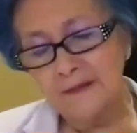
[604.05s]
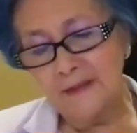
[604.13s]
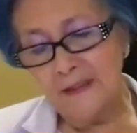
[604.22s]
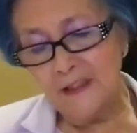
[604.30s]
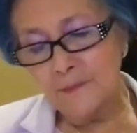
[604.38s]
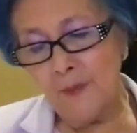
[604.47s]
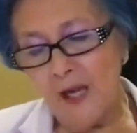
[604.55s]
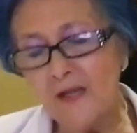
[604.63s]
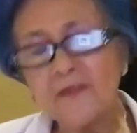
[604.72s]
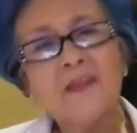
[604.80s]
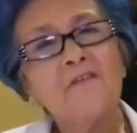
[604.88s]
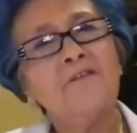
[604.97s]

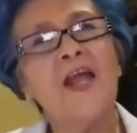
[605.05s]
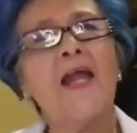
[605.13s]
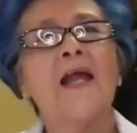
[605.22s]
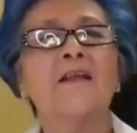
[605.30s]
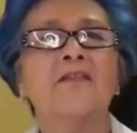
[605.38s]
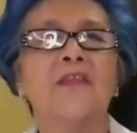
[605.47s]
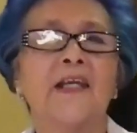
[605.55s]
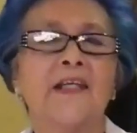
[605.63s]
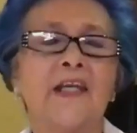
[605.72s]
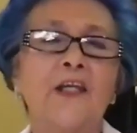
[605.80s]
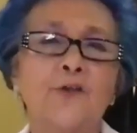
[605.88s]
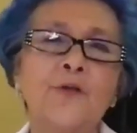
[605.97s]
Despite the fact that
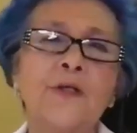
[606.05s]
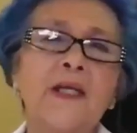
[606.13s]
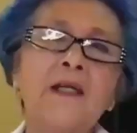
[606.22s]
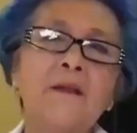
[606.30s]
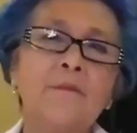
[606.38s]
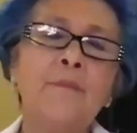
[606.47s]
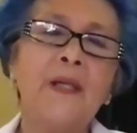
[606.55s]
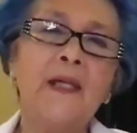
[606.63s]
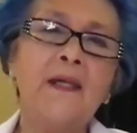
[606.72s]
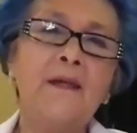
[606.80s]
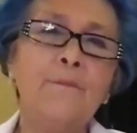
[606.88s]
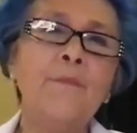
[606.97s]
he treated
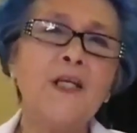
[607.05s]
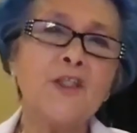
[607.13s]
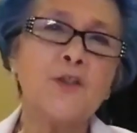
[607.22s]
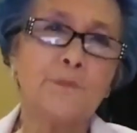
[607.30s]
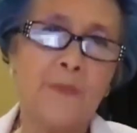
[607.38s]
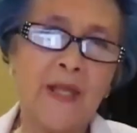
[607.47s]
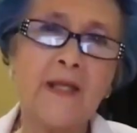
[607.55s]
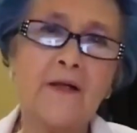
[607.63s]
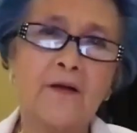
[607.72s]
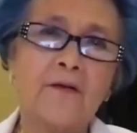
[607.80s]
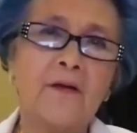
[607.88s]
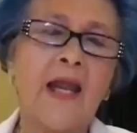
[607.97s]
me much
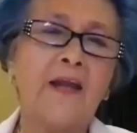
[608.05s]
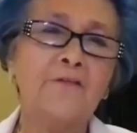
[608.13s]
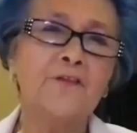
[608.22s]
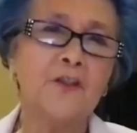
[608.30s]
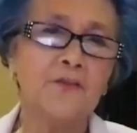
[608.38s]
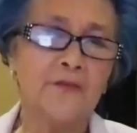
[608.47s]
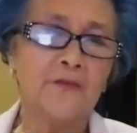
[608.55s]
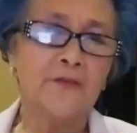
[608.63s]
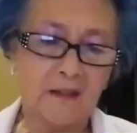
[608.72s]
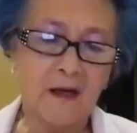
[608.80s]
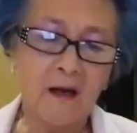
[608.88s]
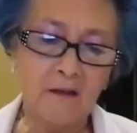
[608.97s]
better after that
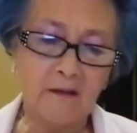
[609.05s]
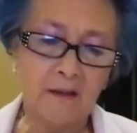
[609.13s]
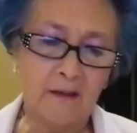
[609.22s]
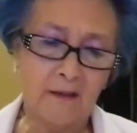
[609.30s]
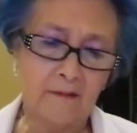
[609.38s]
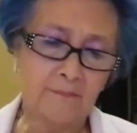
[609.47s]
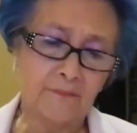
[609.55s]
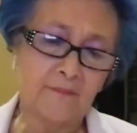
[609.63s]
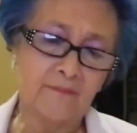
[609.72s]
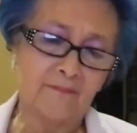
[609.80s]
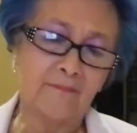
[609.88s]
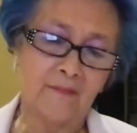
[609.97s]

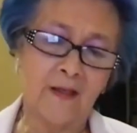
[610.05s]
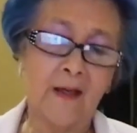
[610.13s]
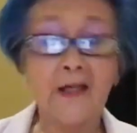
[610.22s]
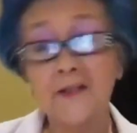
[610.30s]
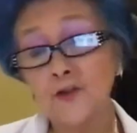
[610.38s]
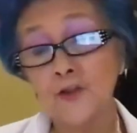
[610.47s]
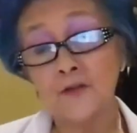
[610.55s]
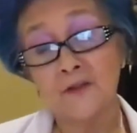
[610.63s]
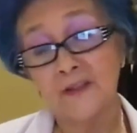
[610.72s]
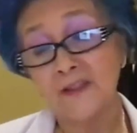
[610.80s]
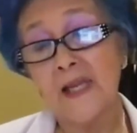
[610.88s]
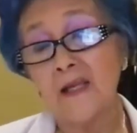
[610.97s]
I shouldn't
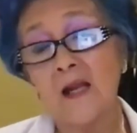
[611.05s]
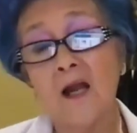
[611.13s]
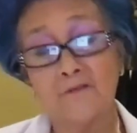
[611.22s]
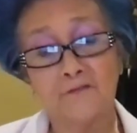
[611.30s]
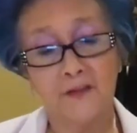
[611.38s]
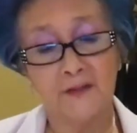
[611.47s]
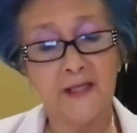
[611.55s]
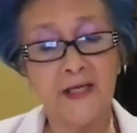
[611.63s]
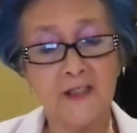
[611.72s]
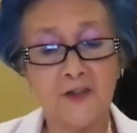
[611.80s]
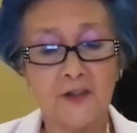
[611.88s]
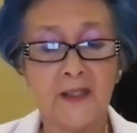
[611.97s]
say
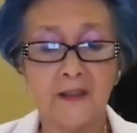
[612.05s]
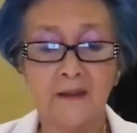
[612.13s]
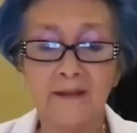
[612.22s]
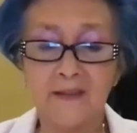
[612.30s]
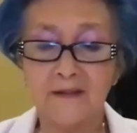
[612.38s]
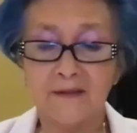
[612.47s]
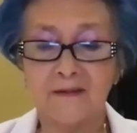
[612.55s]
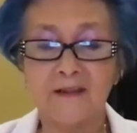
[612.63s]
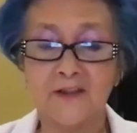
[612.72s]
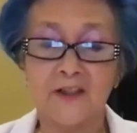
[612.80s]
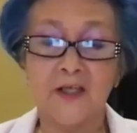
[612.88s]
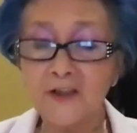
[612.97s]
confrontation, at least
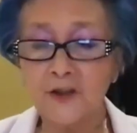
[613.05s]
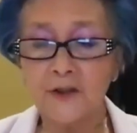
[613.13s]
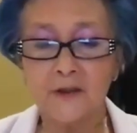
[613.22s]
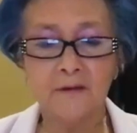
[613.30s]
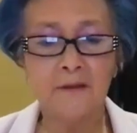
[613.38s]
discussion.